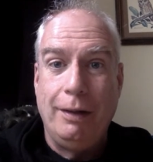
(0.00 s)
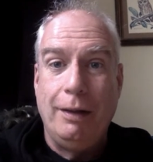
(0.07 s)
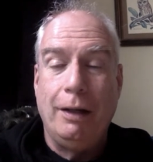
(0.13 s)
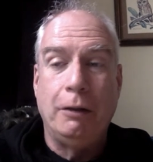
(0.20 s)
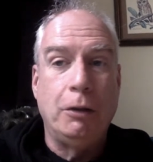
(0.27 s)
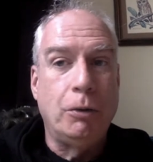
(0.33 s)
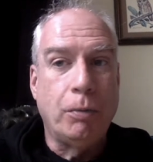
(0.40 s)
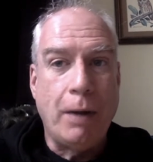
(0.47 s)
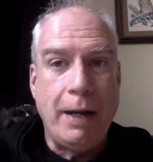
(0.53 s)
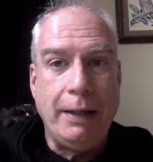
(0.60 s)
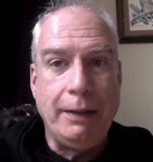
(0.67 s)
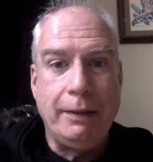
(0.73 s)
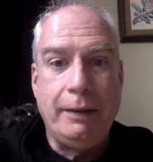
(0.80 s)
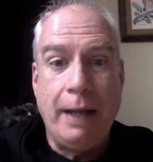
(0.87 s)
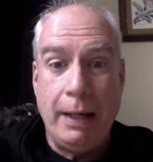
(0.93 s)
a
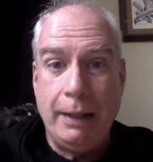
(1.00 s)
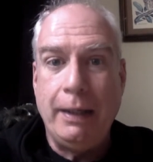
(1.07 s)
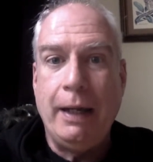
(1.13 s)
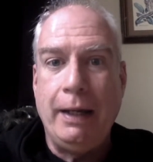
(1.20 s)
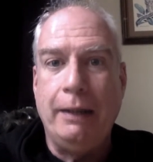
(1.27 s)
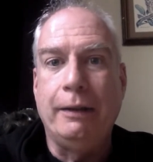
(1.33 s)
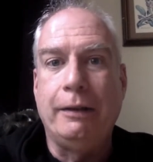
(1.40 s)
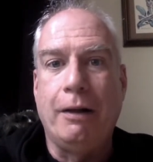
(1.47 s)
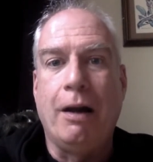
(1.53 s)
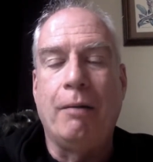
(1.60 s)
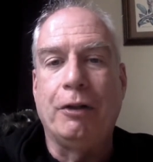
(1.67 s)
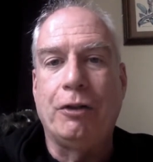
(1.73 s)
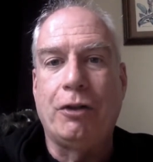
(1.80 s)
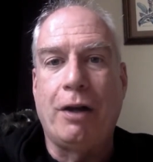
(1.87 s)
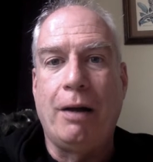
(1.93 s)
great dedicated
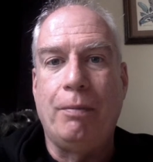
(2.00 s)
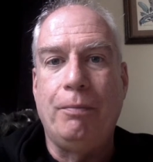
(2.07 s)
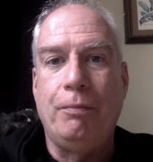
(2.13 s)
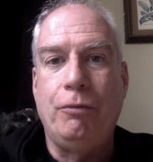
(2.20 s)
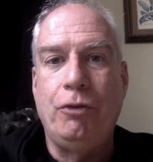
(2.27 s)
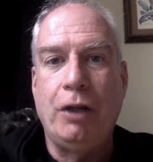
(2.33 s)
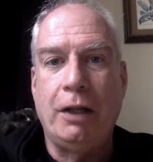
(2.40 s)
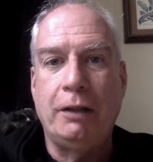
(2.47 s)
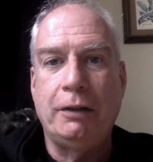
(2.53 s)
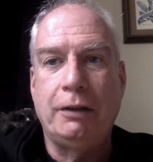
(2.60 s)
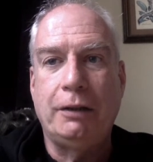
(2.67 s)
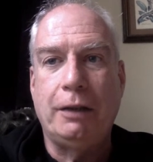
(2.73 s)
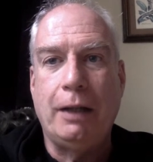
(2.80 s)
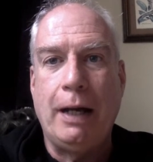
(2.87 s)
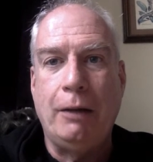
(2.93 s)
comic shop
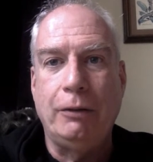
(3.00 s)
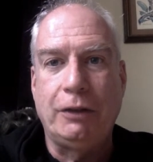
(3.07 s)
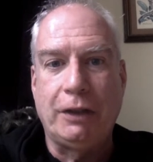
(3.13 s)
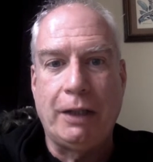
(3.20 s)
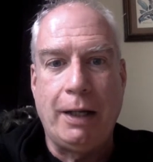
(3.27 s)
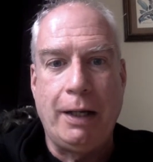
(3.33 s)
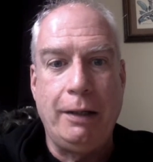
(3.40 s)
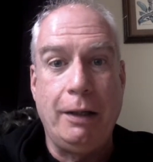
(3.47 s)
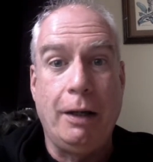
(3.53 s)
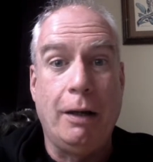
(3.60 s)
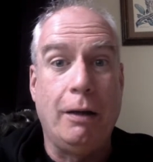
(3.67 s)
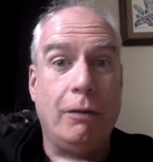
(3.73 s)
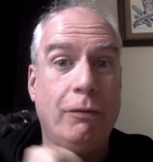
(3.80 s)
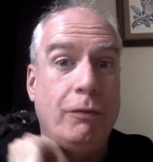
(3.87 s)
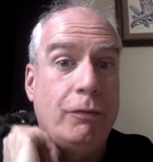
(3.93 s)
just outside
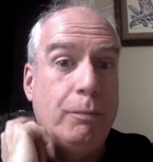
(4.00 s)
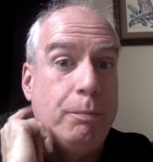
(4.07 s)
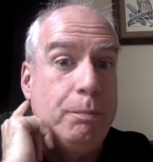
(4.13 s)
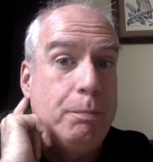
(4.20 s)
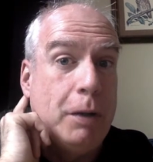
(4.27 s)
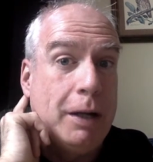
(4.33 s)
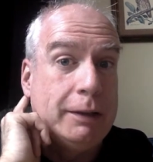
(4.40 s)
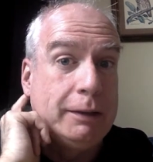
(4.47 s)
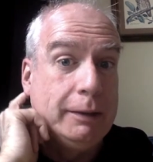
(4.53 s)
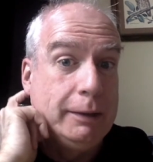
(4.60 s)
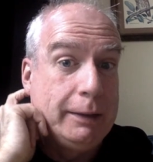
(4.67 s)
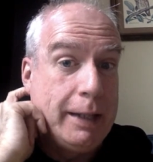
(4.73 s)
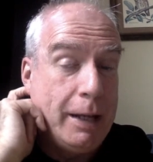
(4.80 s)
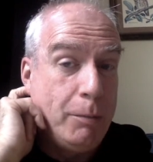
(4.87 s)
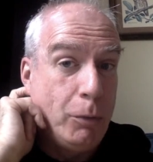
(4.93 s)
of Boston's
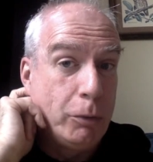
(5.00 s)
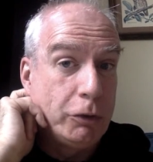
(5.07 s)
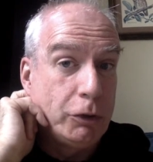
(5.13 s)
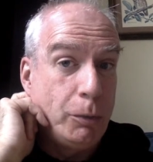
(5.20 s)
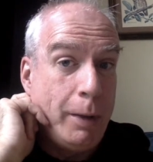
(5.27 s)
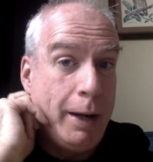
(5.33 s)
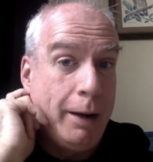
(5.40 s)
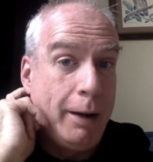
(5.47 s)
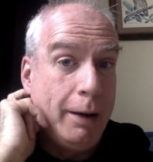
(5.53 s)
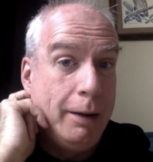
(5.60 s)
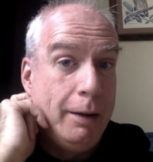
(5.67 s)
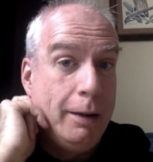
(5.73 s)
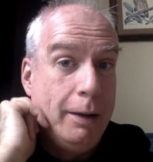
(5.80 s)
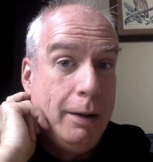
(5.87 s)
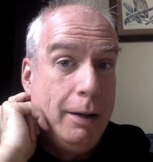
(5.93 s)
Kenmore Square.
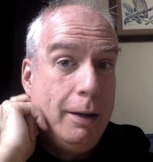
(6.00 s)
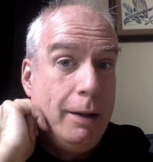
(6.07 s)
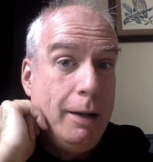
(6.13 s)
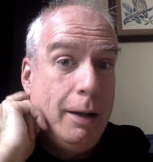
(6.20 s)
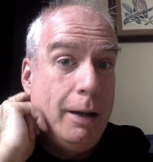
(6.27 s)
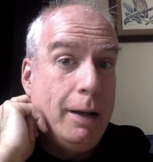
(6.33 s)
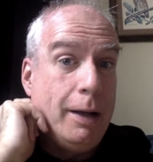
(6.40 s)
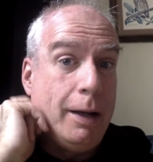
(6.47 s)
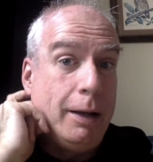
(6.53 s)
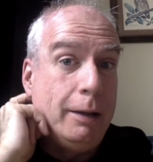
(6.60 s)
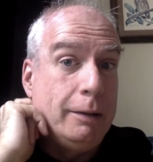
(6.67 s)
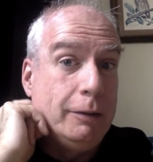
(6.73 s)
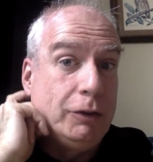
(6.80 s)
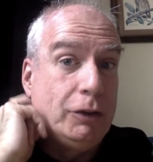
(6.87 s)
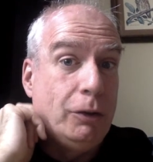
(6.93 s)

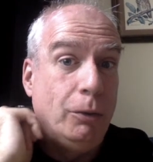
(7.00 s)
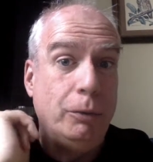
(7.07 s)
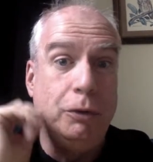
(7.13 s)
Uh, so